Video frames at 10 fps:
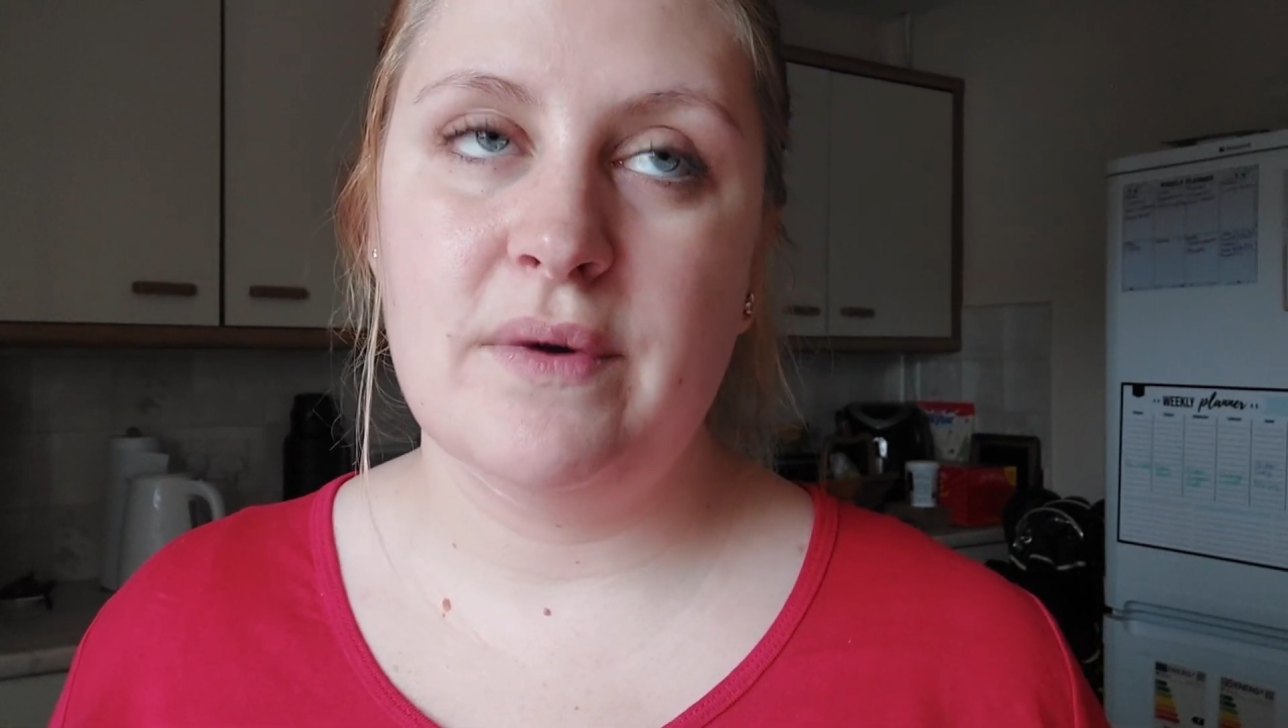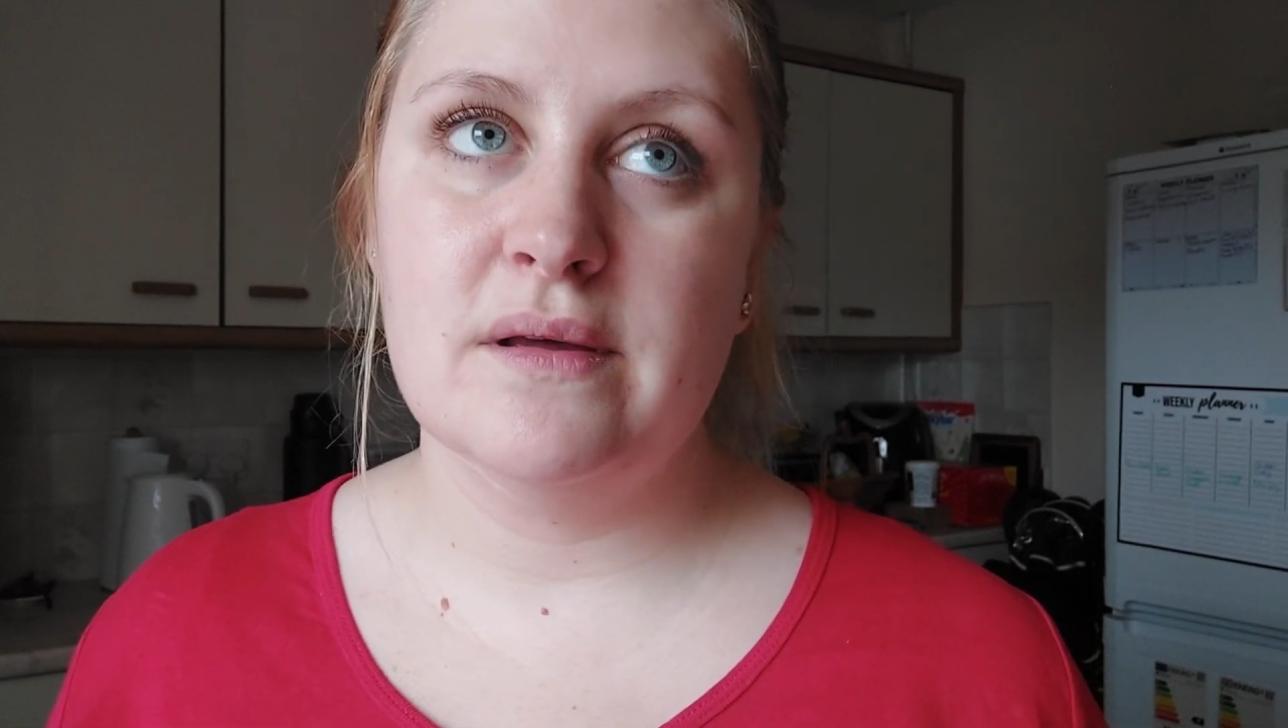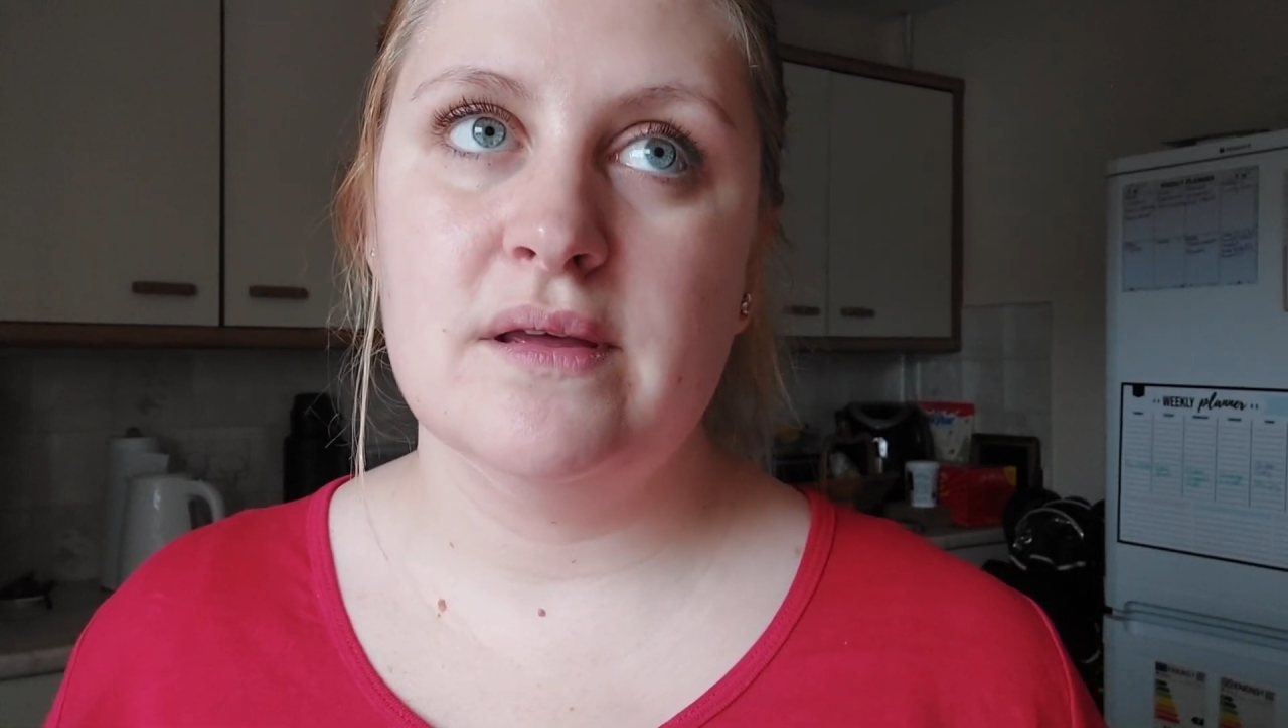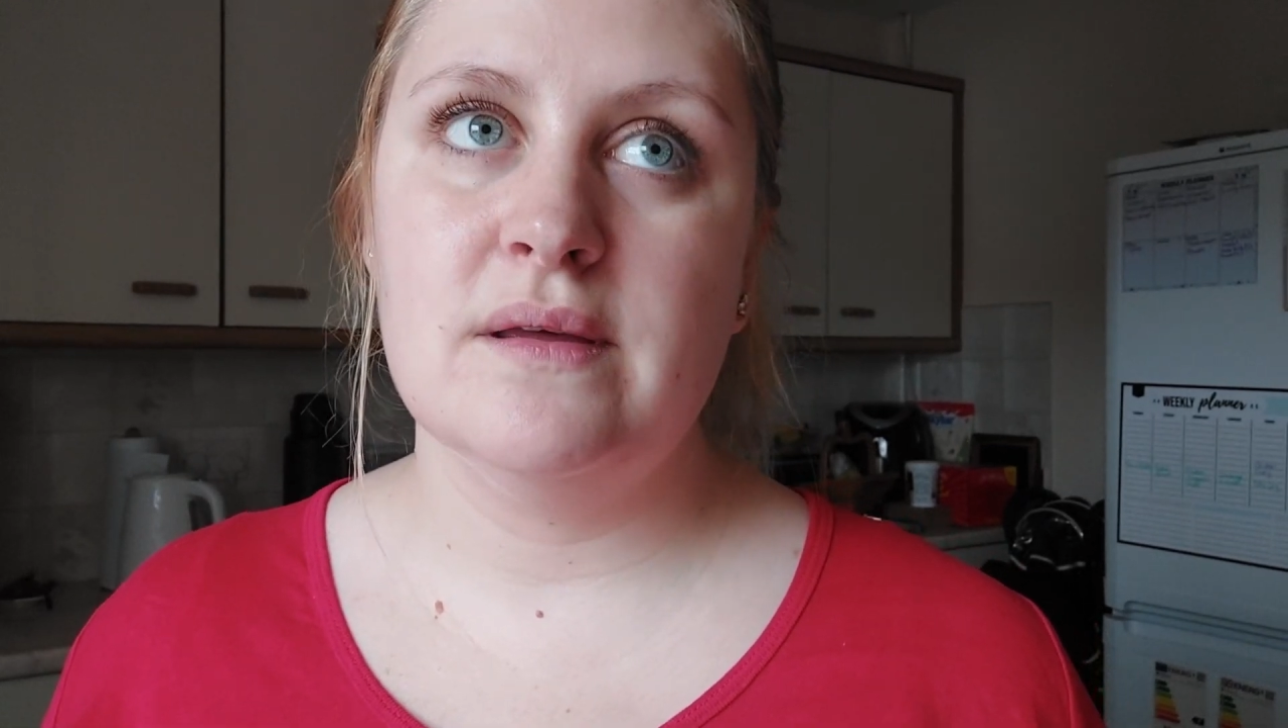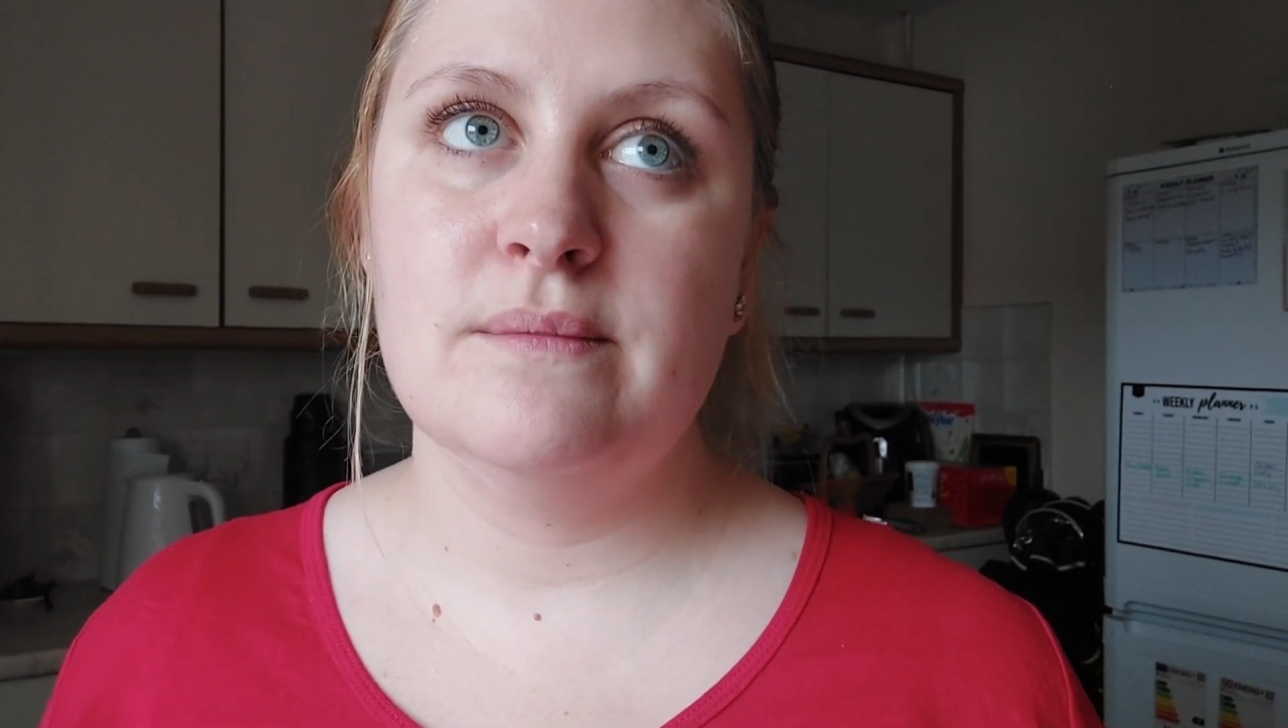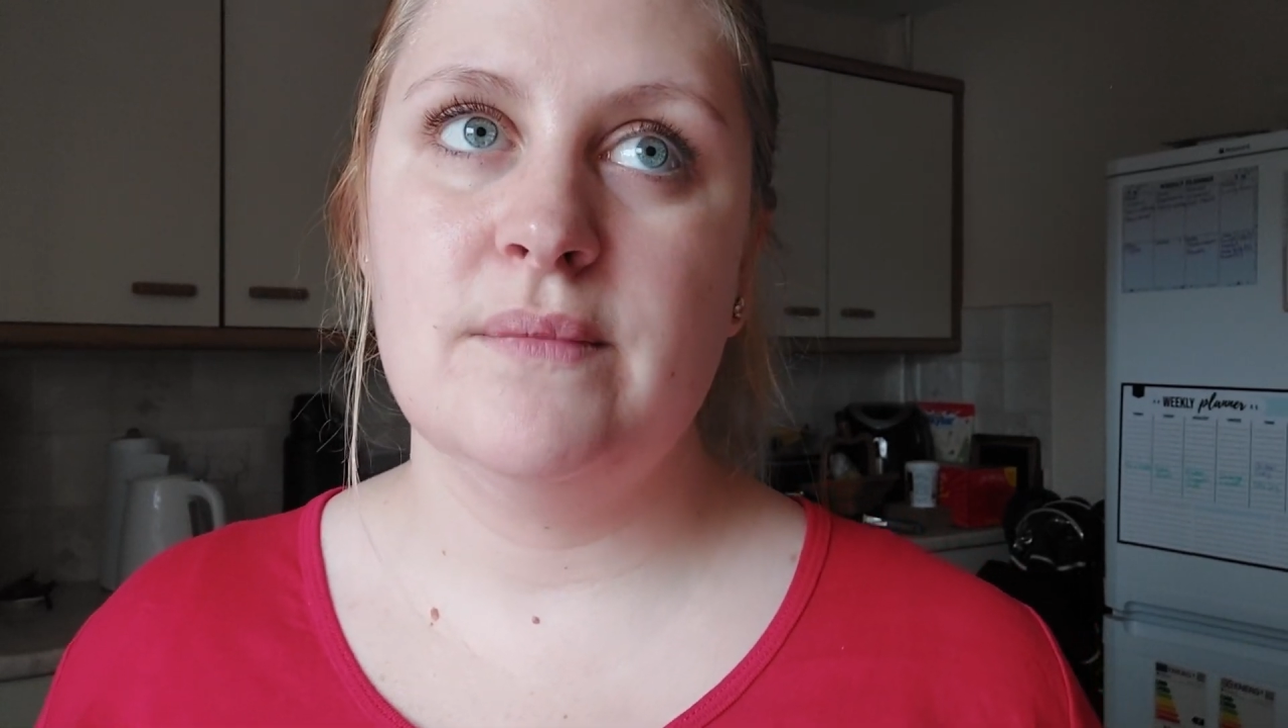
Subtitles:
My